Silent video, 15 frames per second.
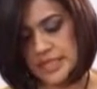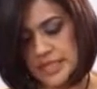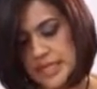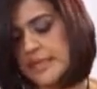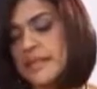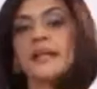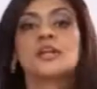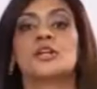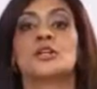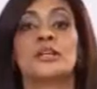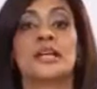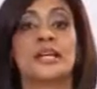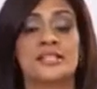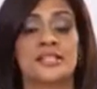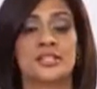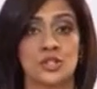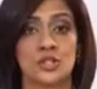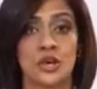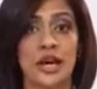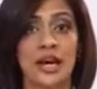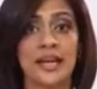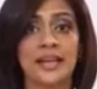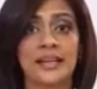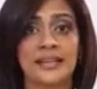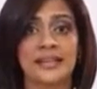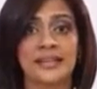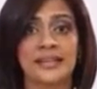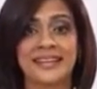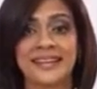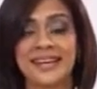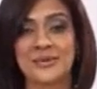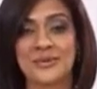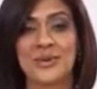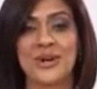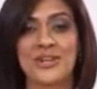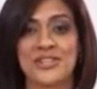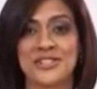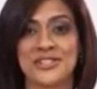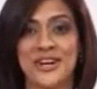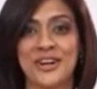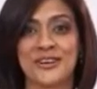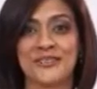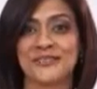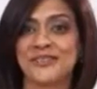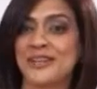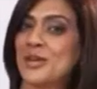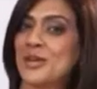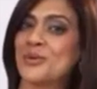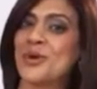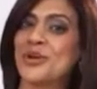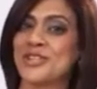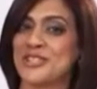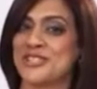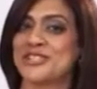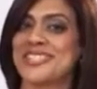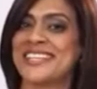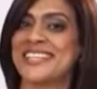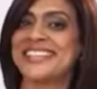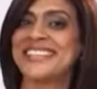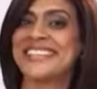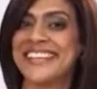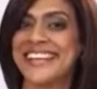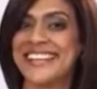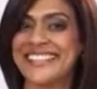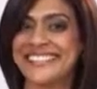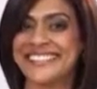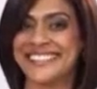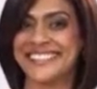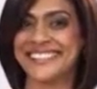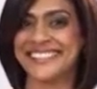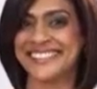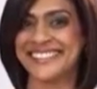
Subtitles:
And then you let it dry and wash it off and watch your skin tighten.